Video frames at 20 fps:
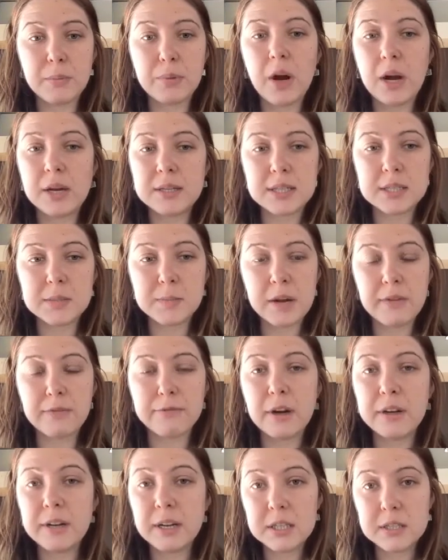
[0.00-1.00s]
processed by
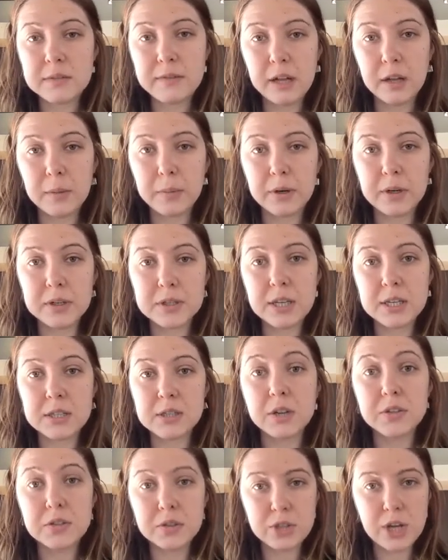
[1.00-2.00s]
front-end developers is
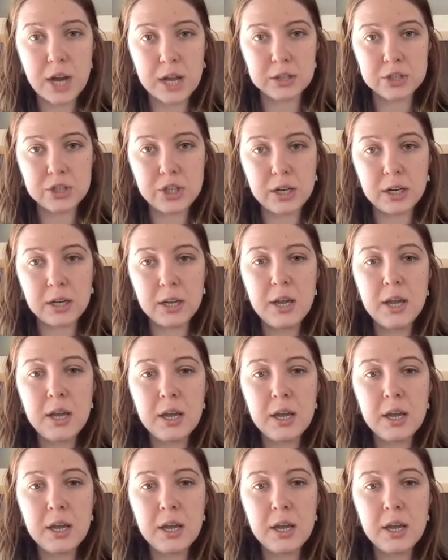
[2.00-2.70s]
also challenging.